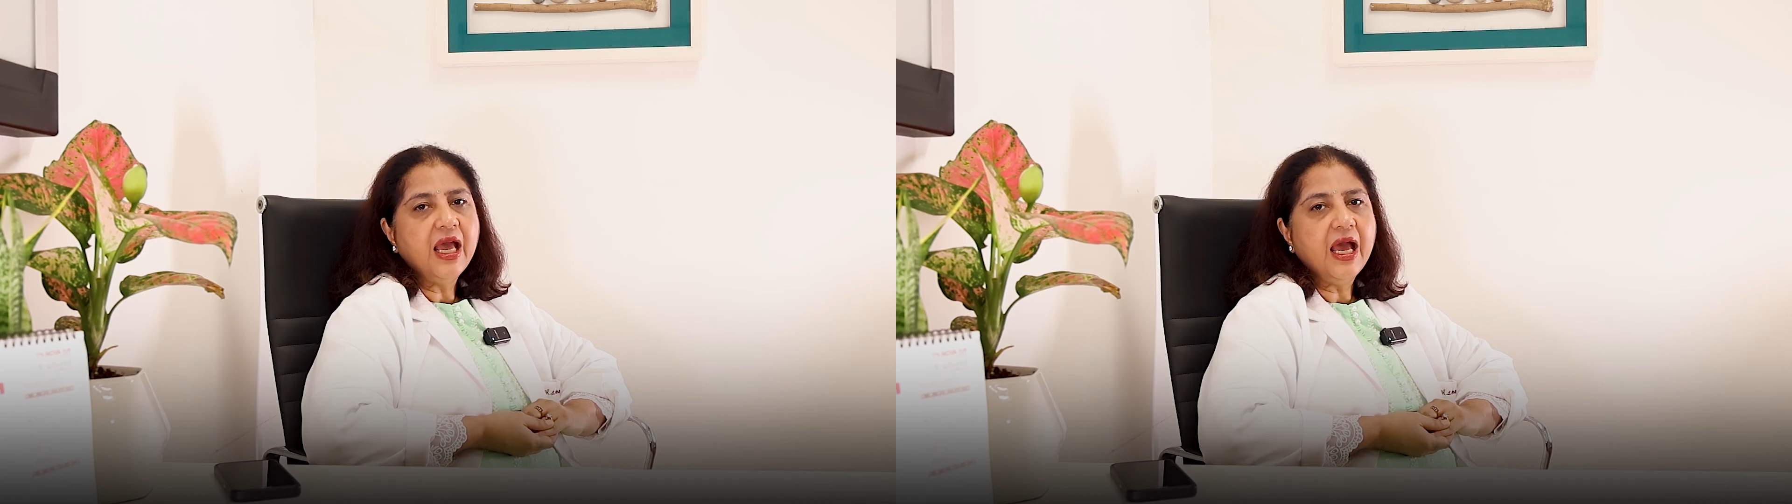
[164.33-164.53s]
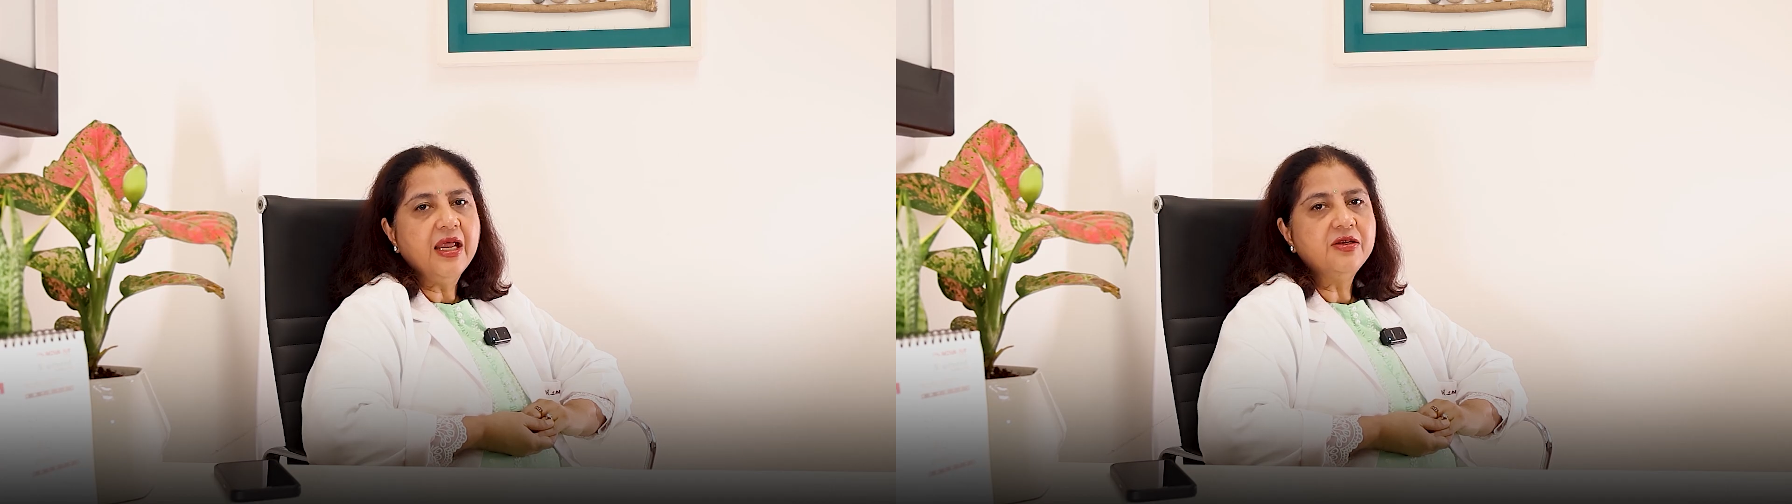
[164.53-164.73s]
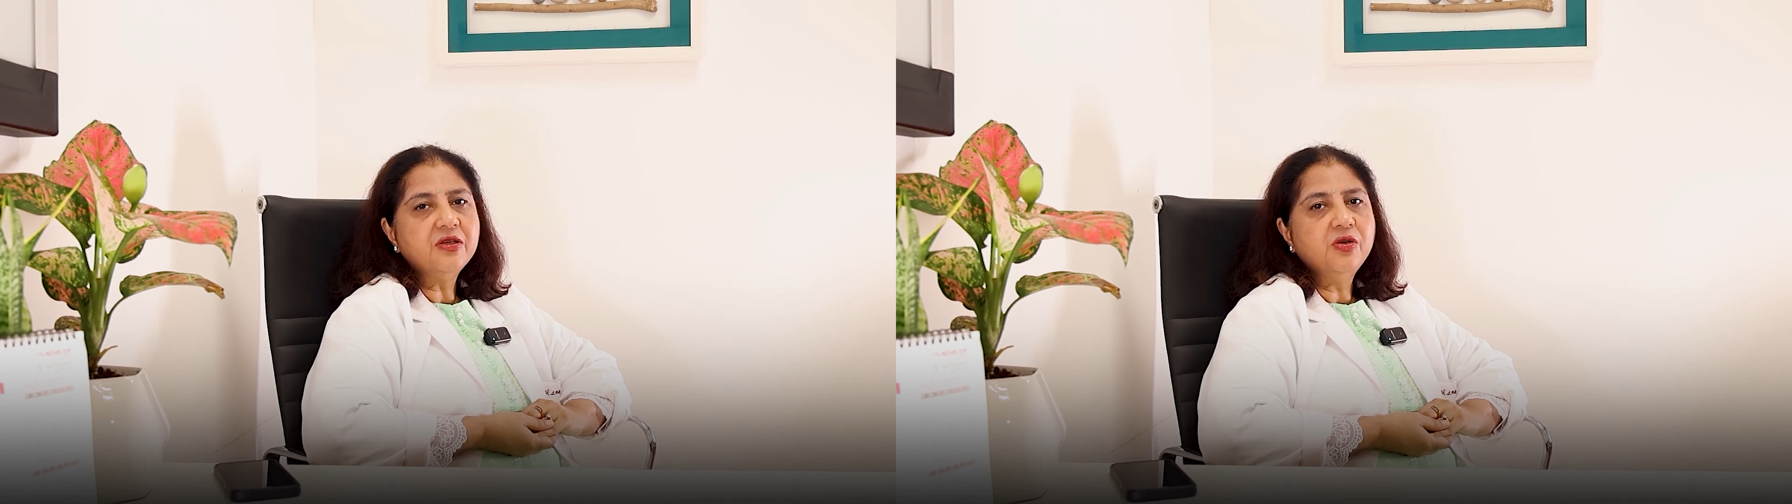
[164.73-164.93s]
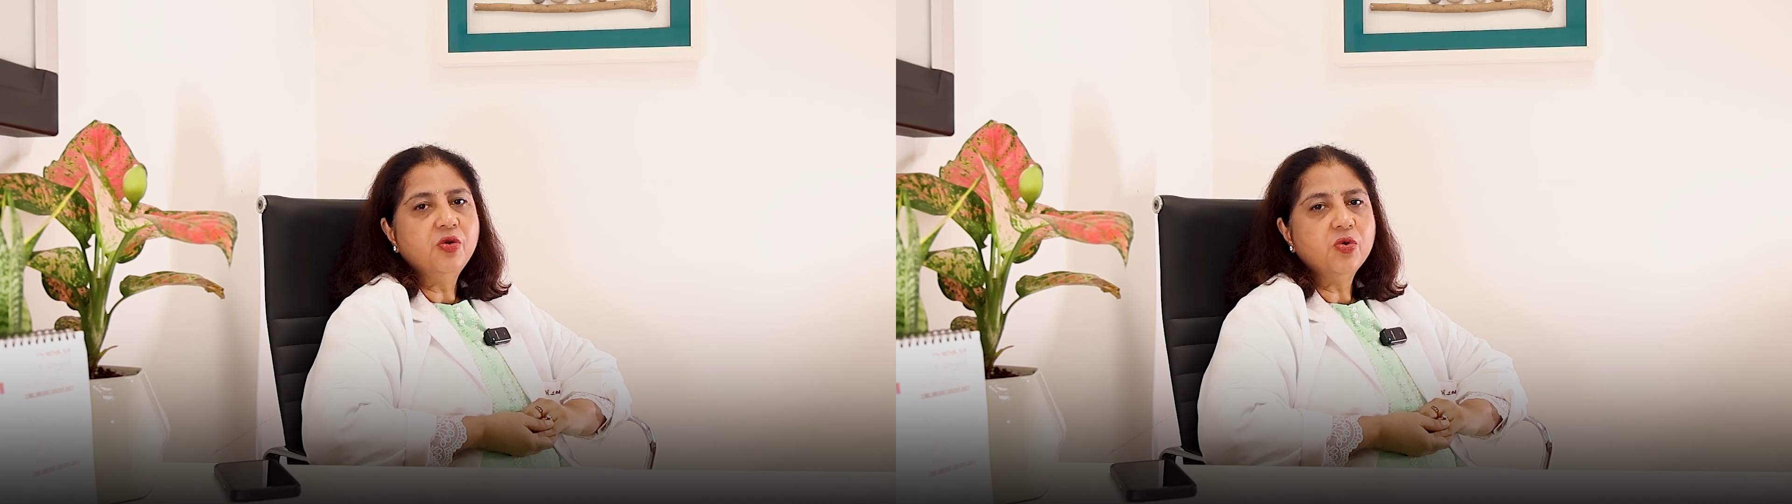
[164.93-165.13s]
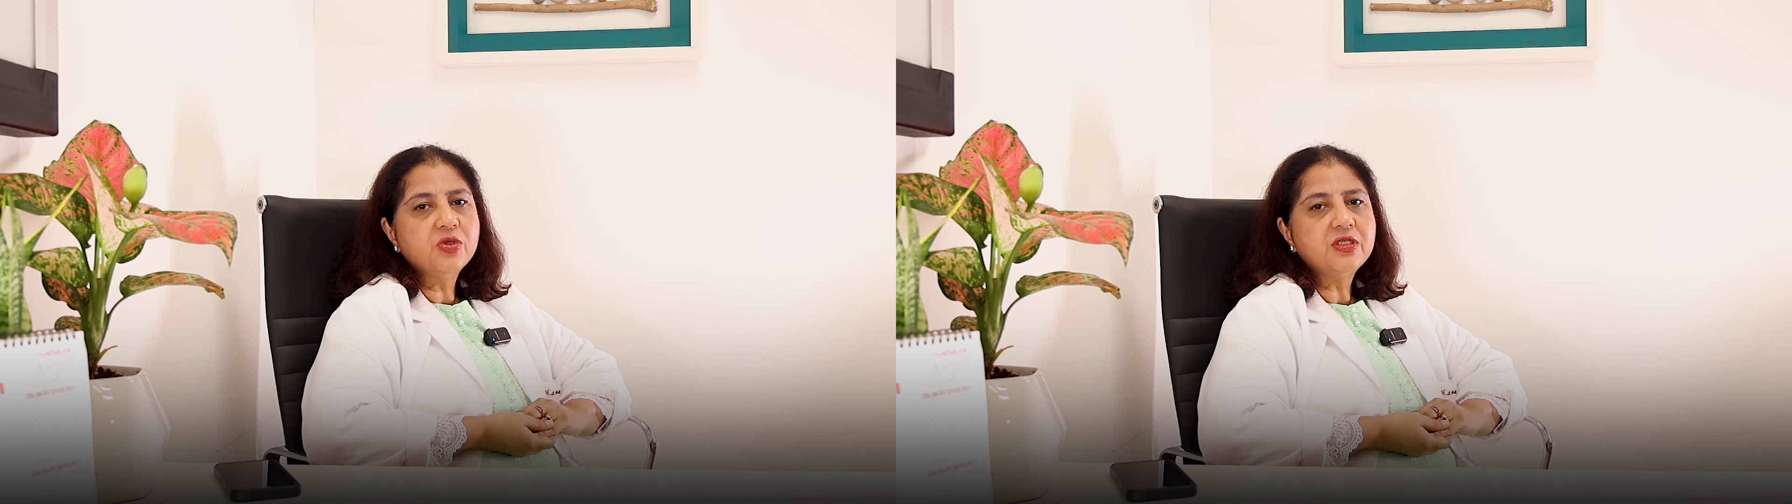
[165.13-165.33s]
and
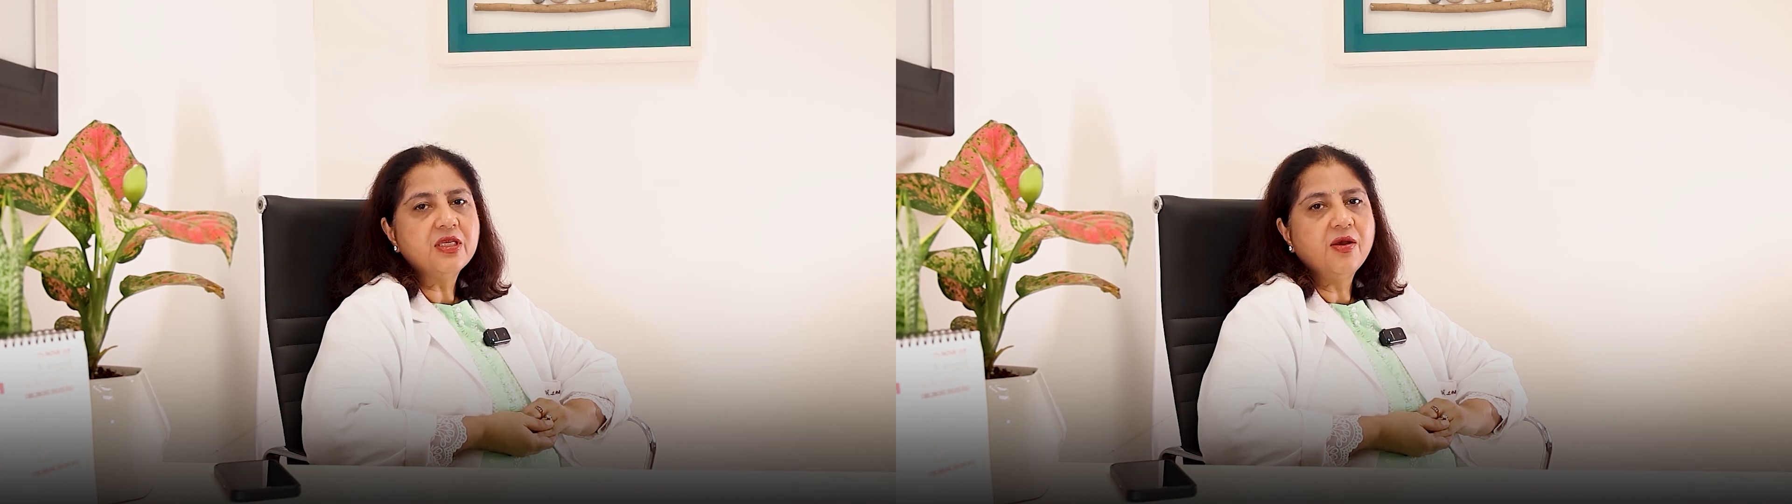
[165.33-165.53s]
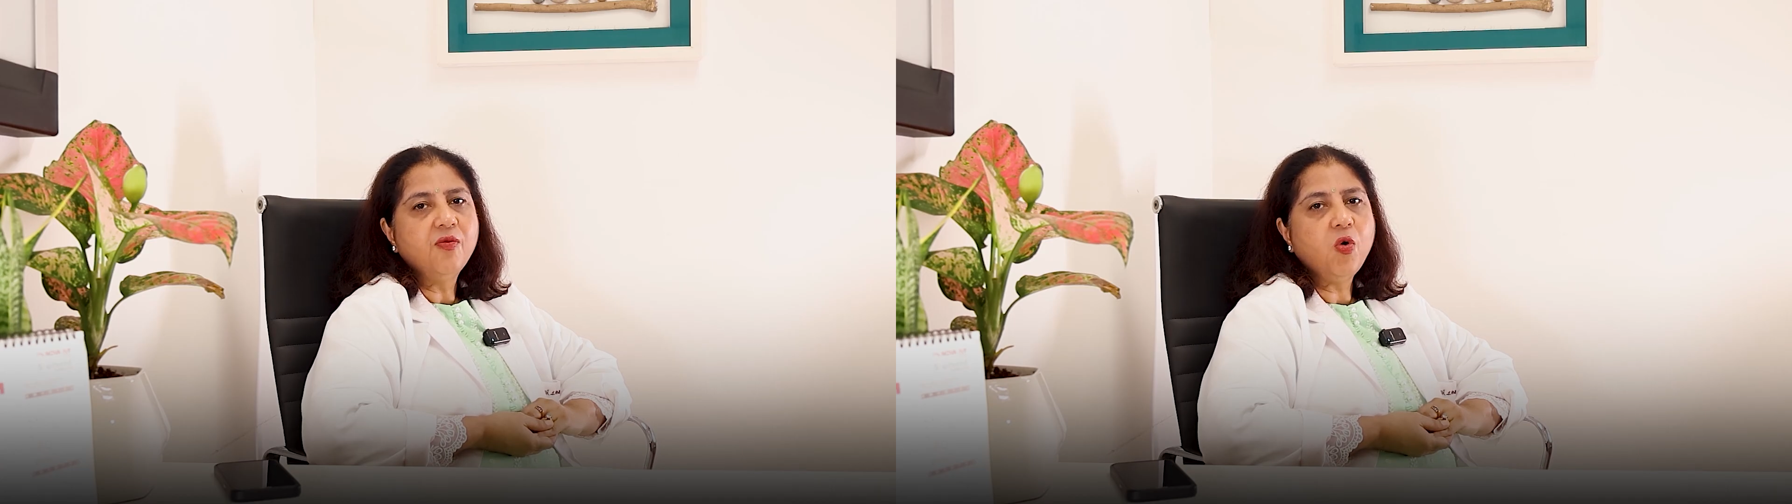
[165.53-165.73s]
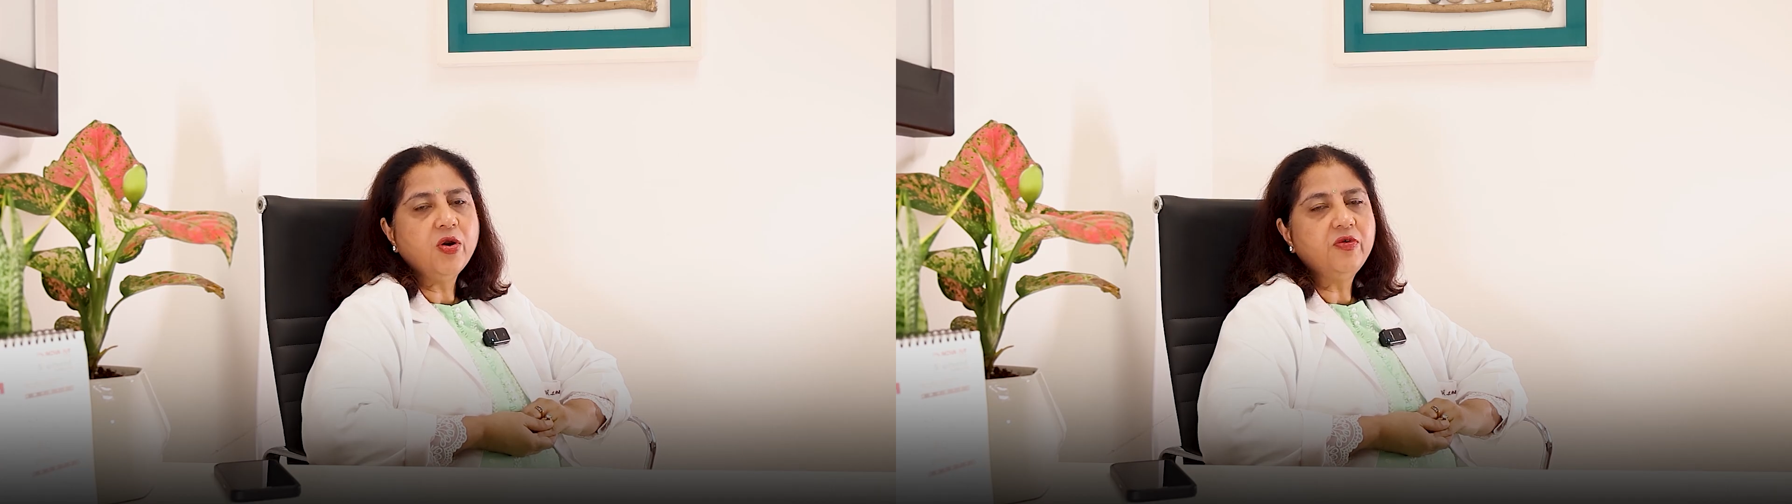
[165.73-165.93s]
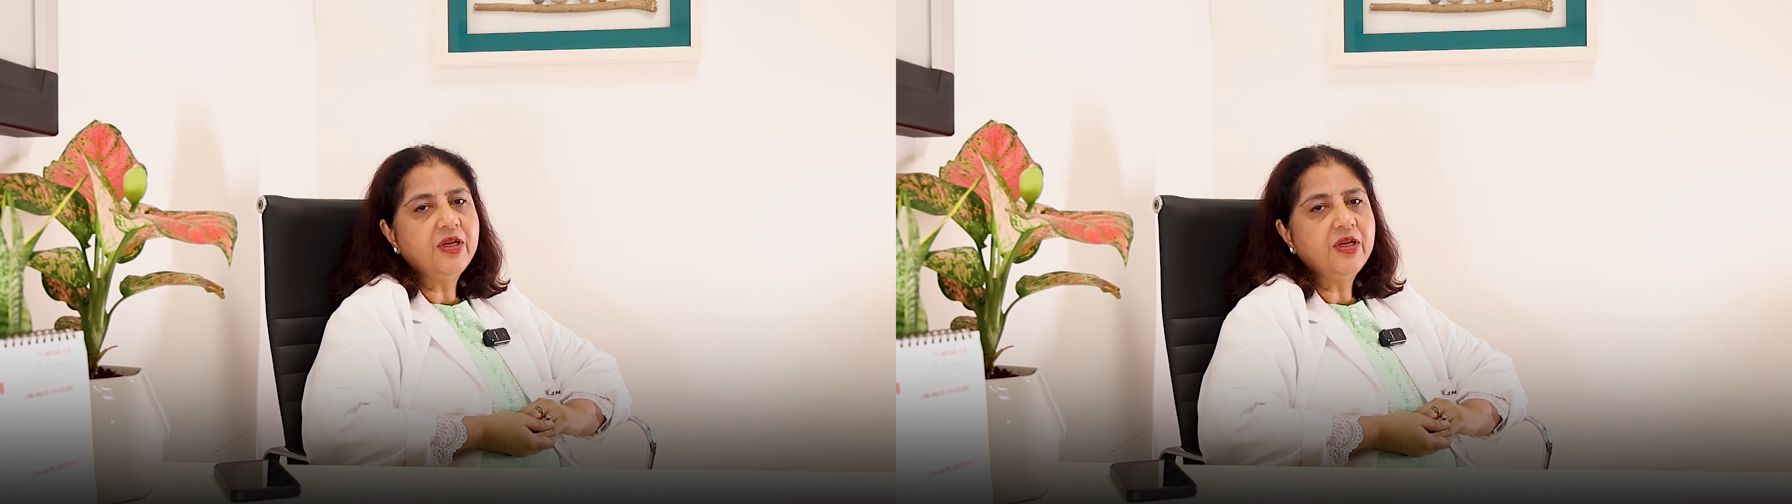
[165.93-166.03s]
knows what